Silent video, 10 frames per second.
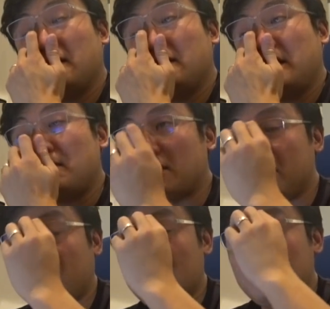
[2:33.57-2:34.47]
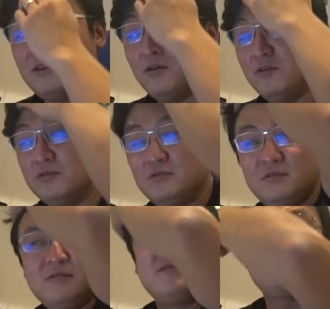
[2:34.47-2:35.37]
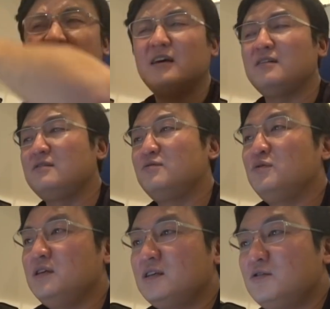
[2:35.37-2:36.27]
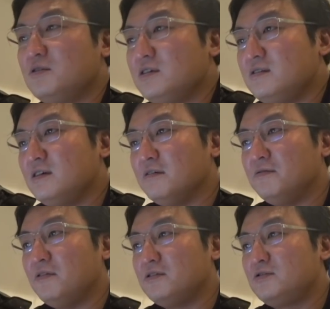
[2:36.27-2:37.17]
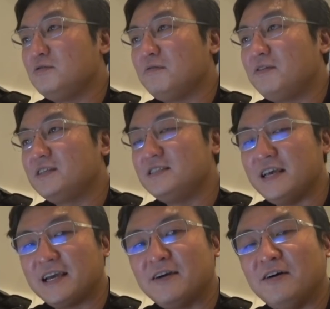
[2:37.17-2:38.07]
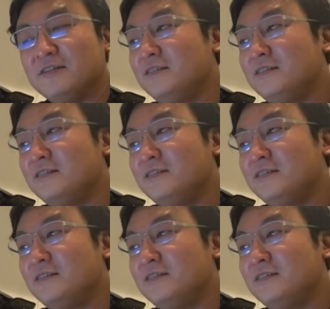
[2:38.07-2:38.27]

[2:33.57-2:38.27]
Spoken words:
that my father owned, that we couldn't afford to fix the aircon,